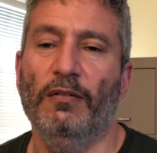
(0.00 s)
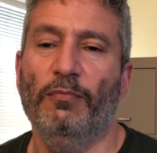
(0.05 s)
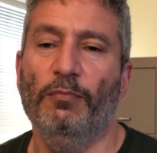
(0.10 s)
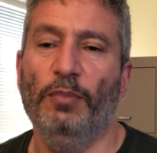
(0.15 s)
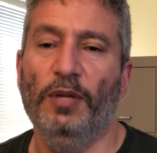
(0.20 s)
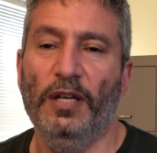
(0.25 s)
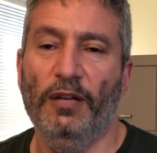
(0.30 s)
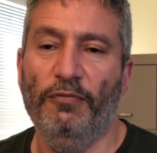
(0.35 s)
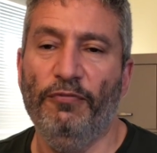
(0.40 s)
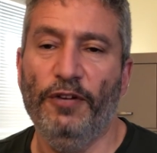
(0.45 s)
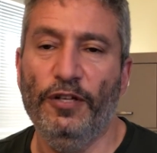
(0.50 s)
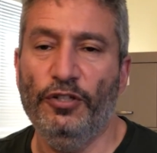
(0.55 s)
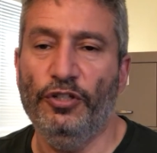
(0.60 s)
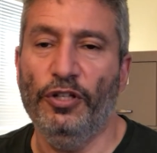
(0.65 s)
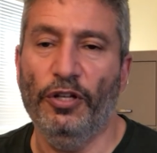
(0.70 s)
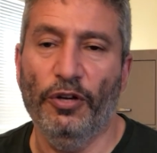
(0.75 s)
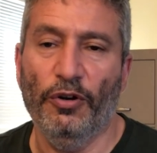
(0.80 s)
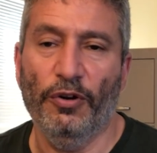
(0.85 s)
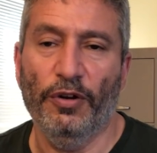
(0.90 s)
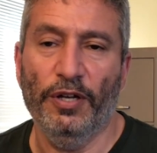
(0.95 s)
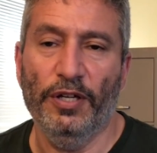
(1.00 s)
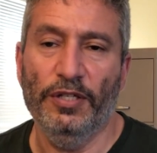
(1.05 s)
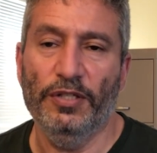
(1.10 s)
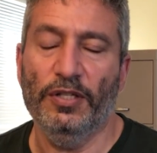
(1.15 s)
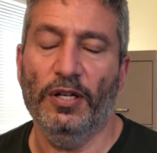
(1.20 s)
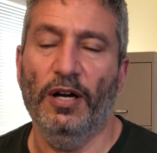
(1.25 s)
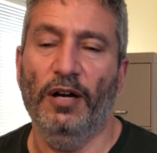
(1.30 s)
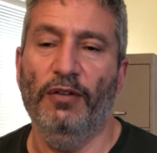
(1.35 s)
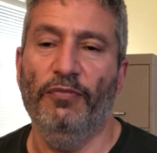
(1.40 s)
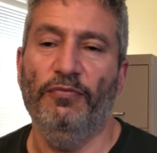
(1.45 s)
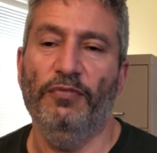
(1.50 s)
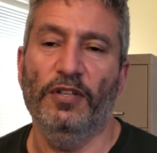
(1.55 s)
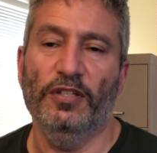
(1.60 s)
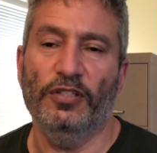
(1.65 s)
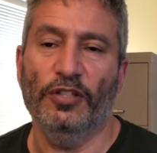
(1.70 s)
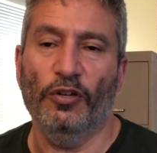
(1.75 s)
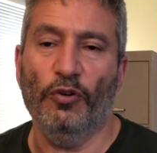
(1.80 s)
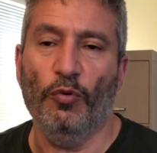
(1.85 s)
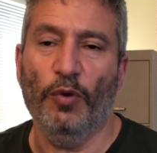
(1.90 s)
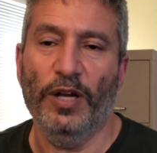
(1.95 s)
beneficiaries of the
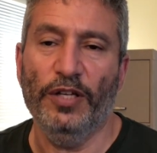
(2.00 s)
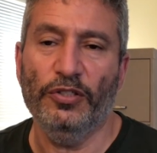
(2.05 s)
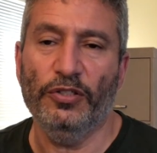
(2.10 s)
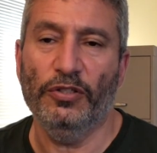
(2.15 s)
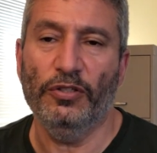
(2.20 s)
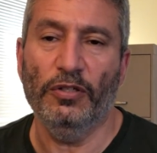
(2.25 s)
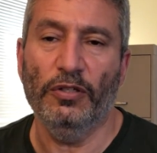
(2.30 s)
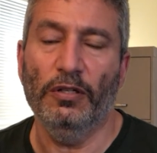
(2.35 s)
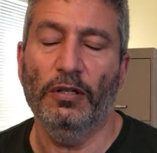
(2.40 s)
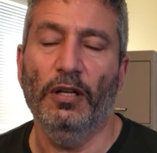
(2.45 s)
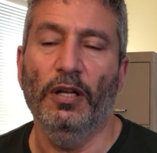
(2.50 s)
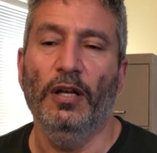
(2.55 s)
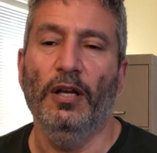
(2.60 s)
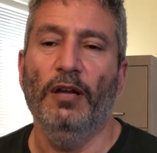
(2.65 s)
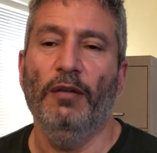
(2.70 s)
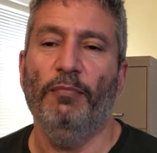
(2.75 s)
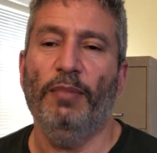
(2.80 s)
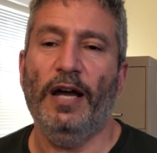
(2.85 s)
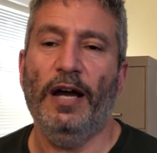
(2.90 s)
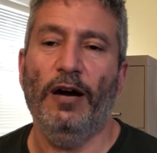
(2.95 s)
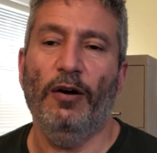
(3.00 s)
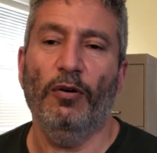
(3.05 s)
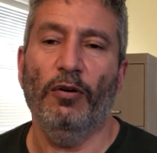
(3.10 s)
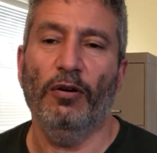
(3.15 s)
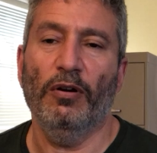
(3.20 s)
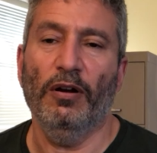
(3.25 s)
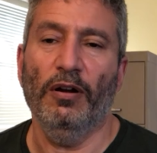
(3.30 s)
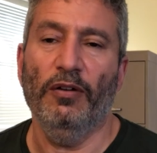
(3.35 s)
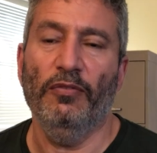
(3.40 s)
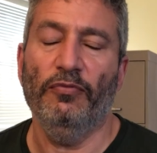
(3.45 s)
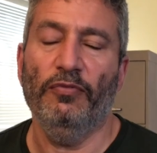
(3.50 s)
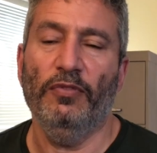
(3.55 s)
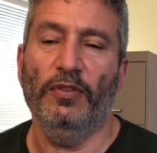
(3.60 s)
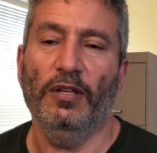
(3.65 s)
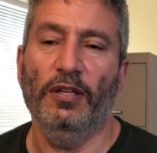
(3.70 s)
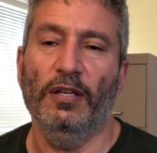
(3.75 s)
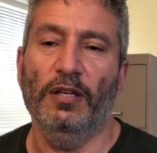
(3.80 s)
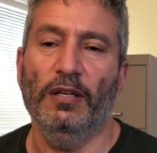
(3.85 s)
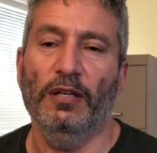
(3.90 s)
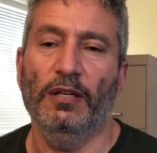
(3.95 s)
sequestered power of
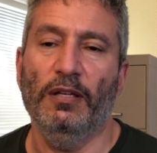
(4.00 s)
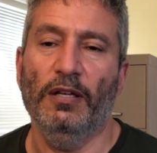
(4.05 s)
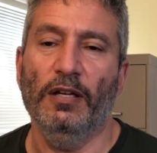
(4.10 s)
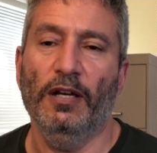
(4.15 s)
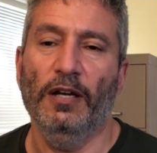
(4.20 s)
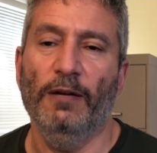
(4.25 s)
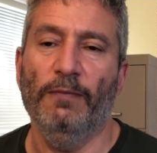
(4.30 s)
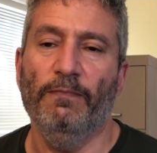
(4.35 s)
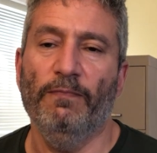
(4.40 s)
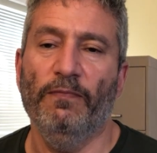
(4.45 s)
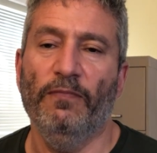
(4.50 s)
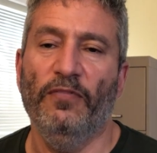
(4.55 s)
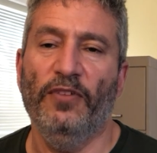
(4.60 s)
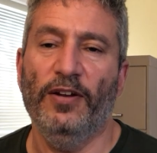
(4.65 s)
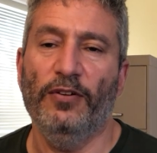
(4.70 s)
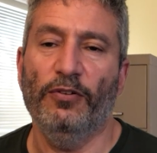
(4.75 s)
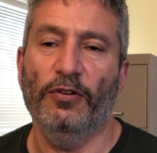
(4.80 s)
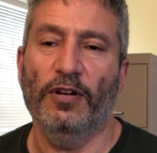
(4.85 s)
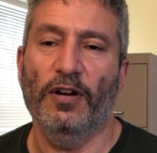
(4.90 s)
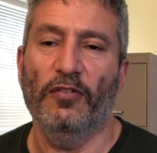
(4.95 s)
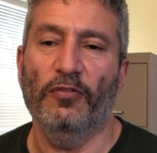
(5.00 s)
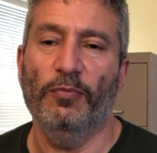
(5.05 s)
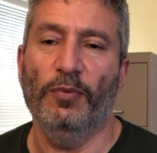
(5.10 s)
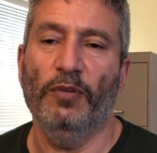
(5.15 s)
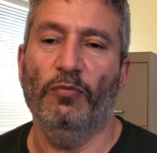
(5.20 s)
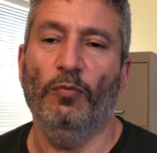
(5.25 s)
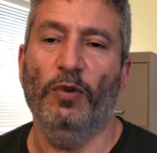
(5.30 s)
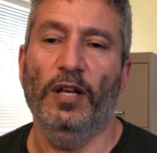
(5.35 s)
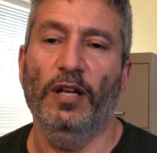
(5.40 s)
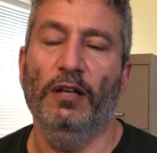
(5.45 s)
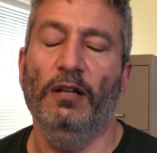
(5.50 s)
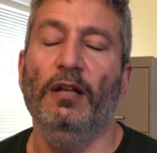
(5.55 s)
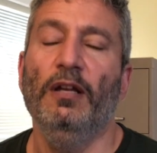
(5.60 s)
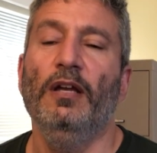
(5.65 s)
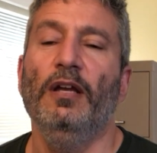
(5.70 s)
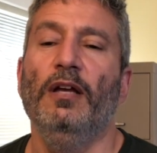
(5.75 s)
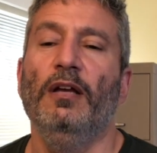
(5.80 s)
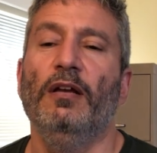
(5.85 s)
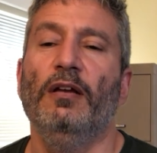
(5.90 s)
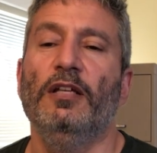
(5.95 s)
the federal government, when
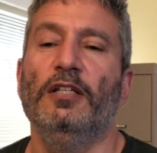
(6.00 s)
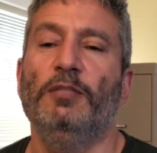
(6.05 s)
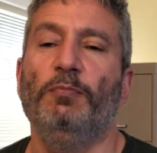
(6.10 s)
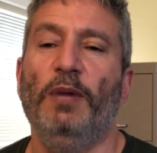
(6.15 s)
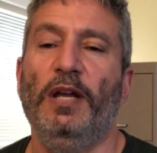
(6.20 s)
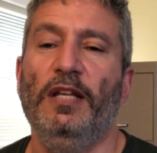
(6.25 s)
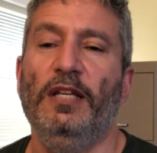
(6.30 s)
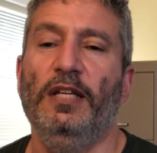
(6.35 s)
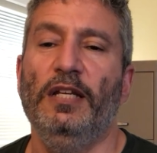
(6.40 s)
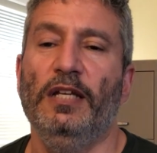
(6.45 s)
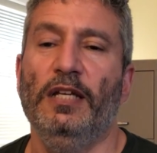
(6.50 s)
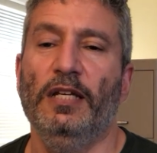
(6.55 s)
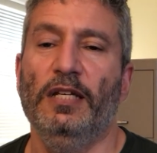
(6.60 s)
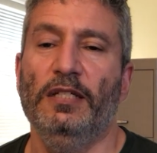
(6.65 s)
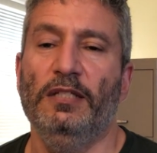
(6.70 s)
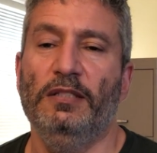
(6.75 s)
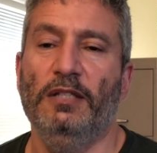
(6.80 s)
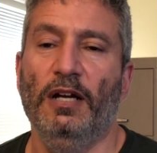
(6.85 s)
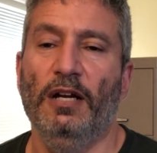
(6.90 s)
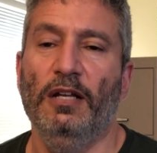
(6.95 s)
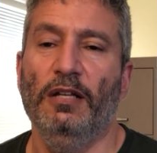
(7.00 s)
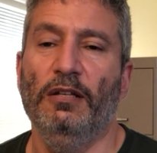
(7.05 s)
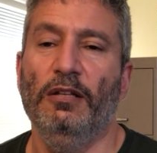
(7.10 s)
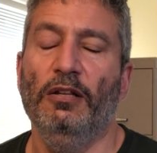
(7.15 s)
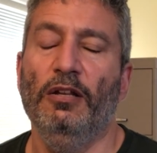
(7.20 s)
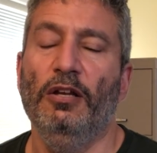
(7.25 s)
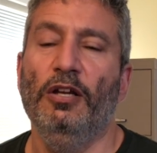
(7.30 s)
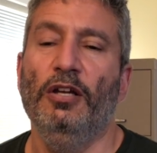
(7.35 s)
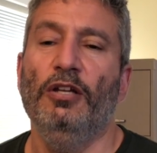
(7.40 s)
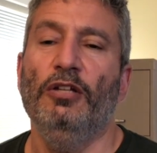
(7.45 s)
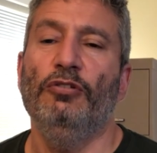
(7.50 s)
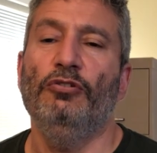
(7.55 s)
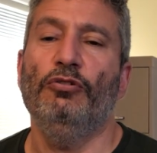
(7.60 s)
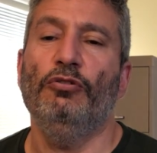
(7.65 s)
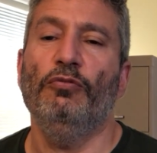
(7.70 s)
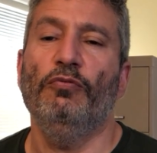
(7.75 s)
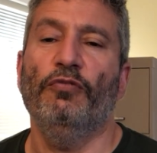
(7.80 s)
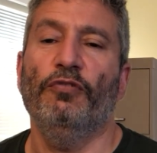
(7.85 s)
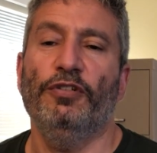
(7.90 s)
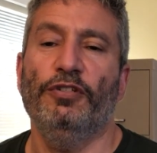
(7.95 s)
spending is done
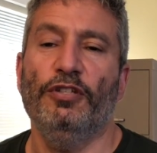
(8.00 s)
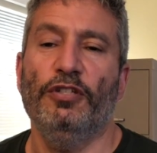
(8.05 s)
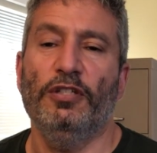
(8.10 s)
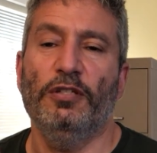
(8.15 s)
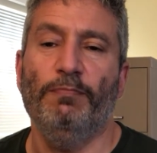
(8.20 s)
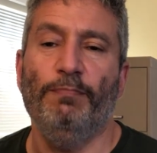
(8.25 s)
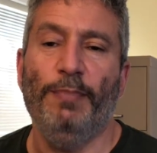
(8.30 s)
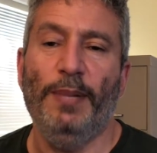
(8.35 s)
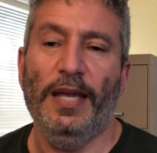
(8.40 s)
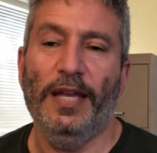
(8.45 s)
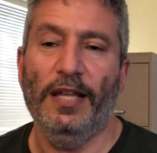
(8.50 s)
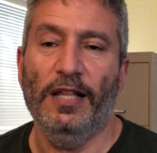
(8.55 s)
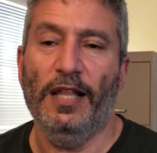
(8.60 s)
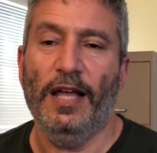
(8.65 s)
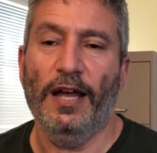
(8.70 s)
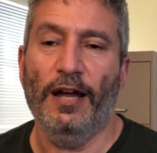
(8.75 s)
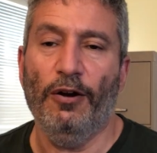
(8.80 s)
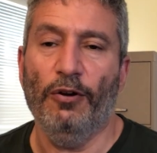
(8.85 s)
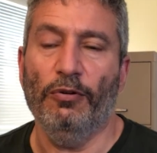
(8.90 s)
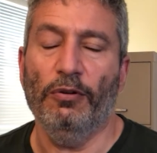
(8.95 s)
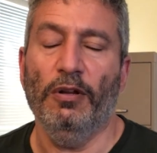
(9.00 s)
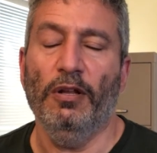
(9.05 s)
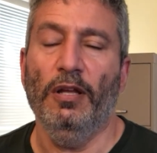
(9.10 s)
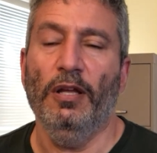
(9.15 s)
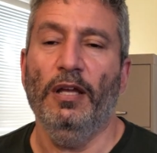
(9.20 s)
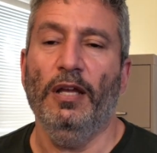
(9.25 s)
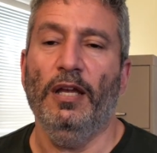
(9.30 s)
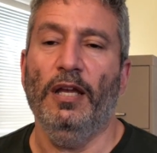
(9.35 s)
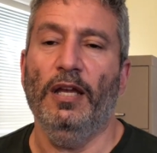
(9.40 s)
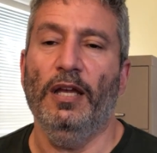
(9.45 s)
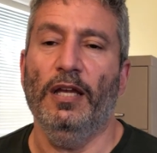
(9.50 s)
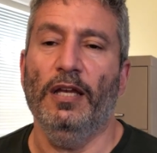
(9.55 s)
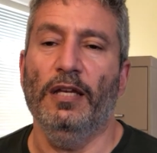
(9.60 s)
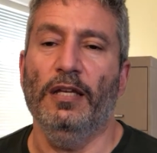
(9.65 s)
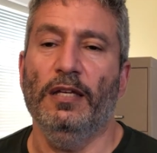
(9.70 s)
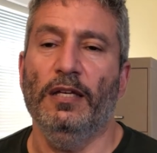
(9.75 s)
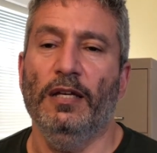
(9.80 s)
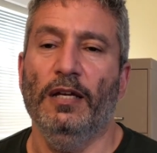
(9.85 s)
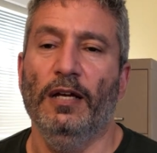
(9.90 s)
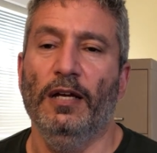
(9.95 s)
to, for instance, bail out
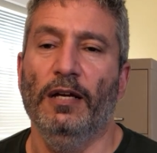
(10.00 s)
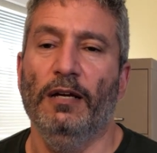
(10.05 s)
a